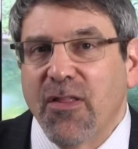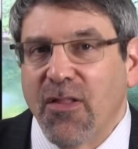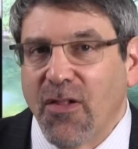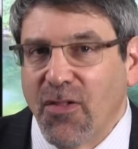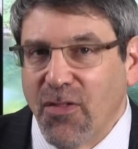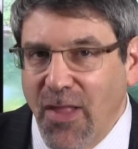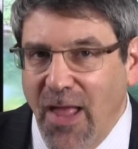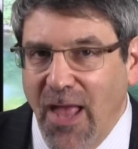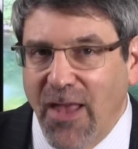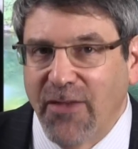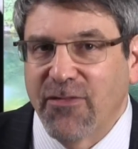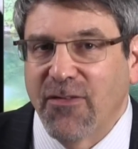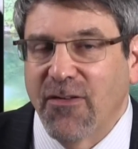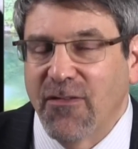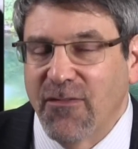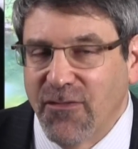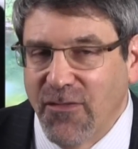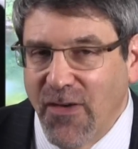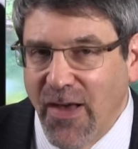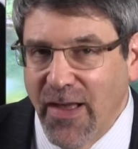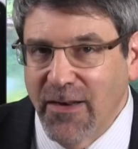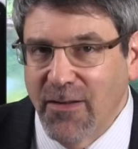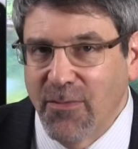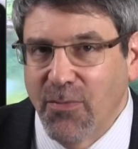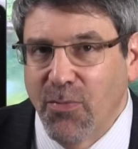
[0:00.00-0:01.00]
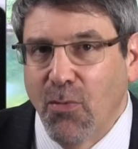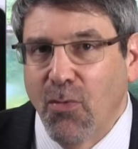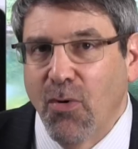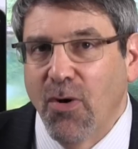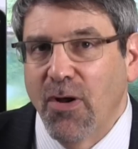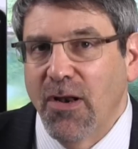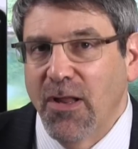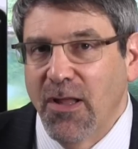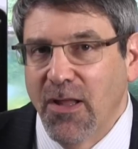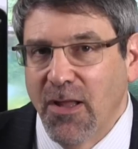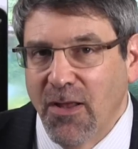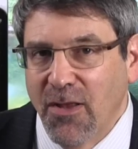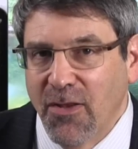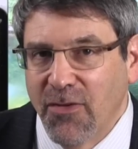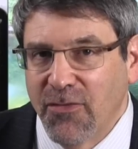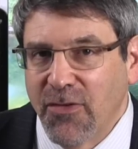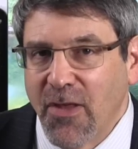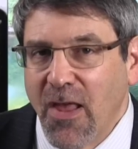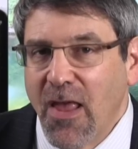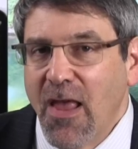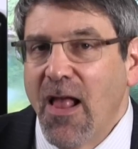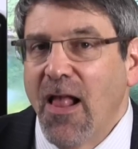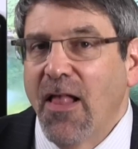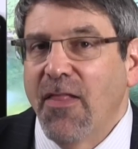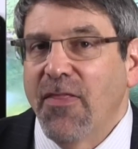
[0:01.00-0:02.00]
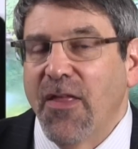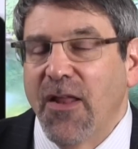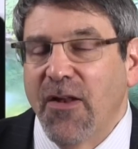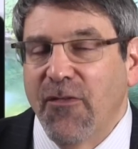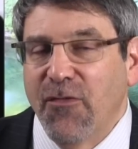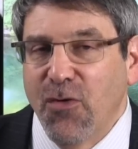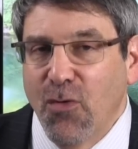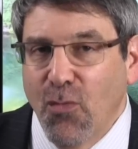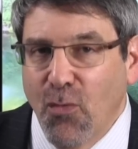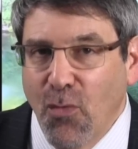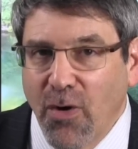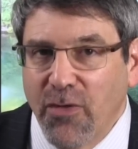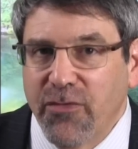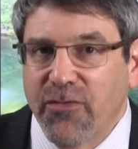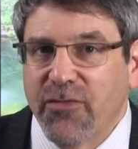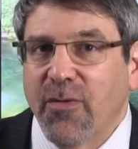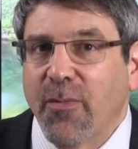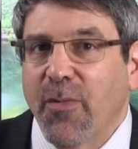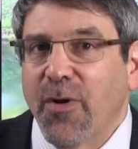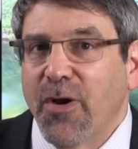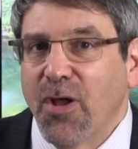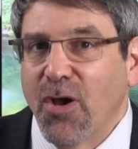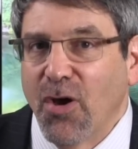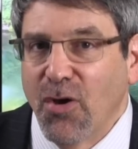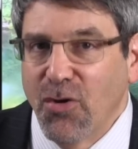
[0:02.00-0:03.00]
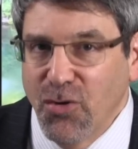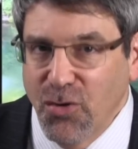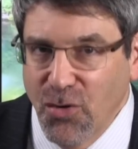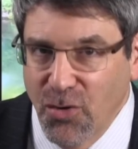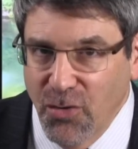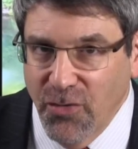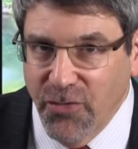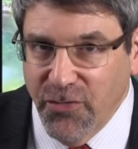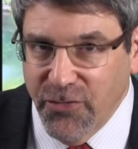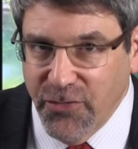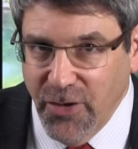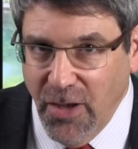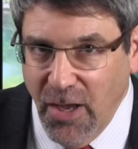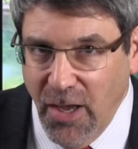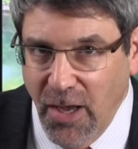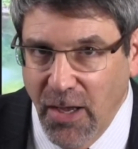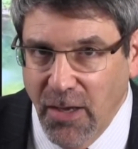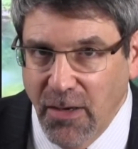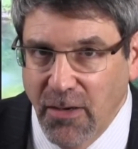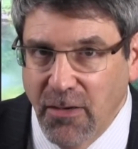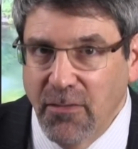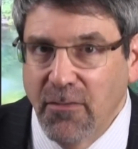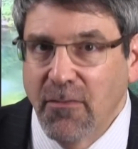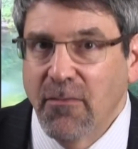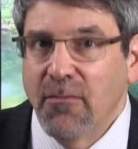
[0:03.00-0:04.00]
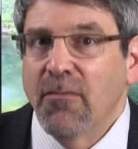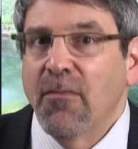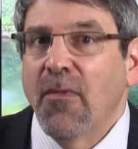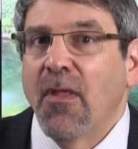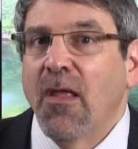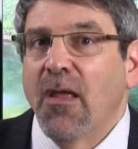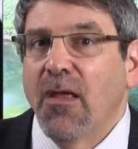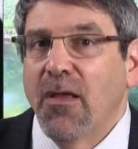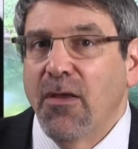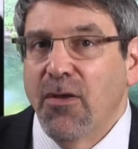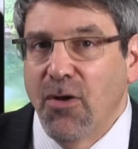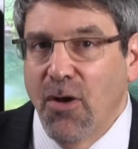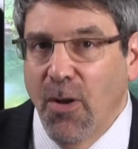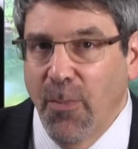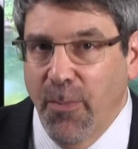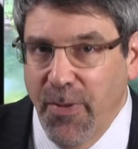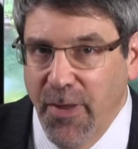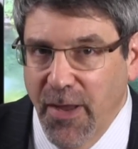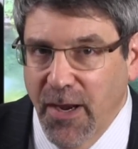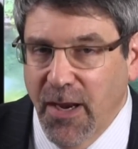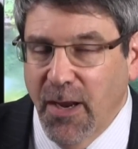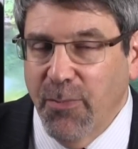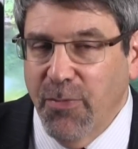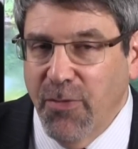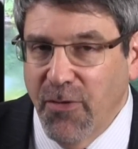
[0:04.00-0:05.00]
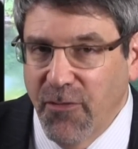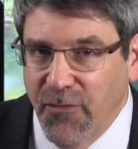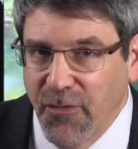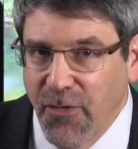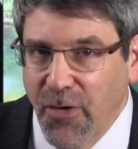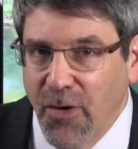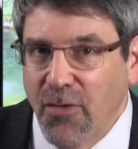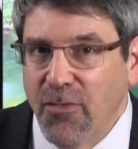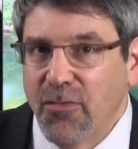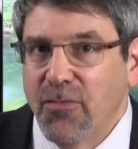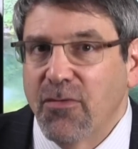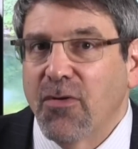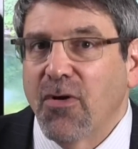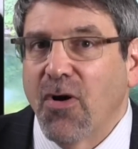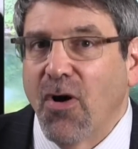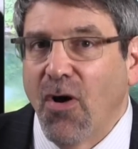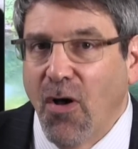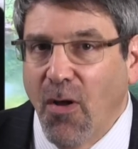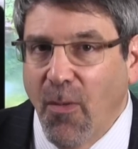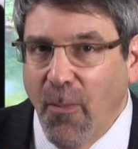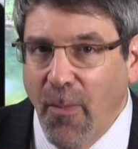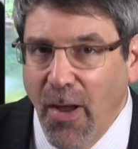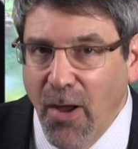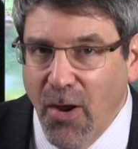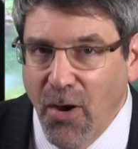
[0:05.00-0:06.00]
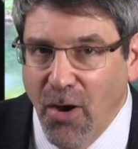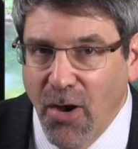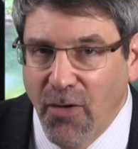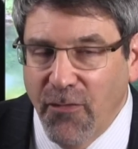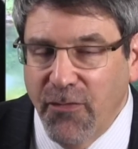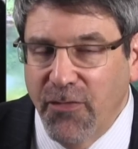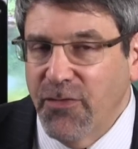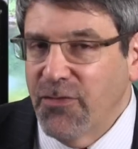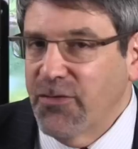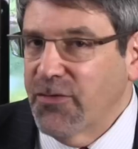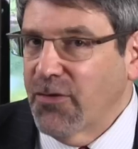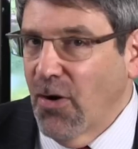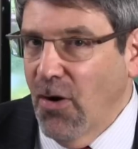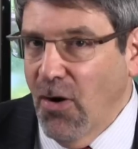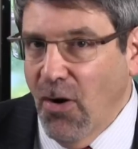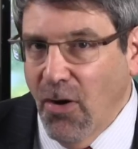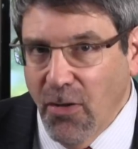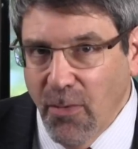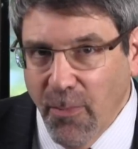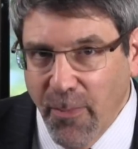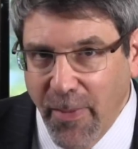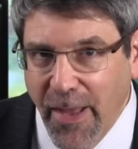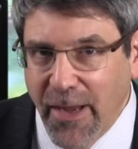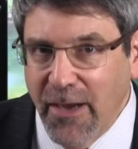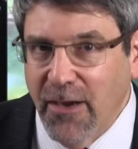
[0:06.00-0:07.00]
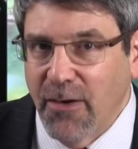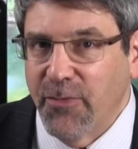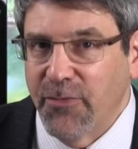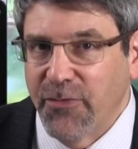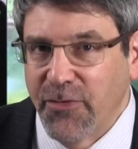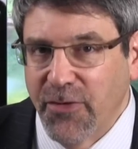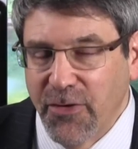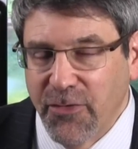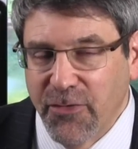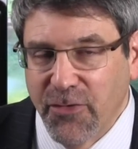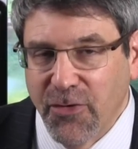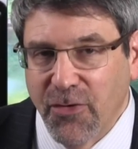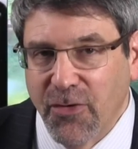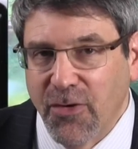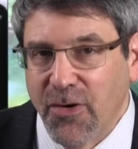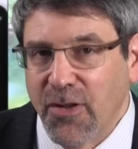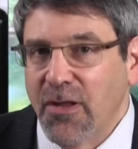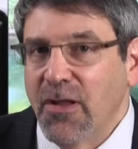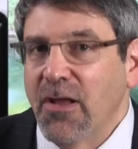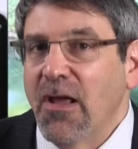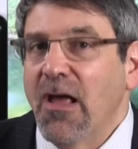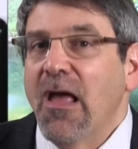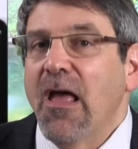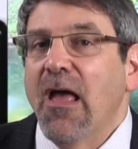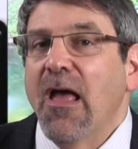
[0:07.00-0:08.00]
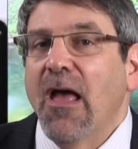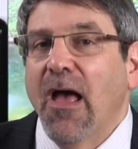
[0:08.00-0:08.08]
And the last and final point is that if you want somebody on your side, you know, pick up the phone, call my office, call a bankruptcy attorney.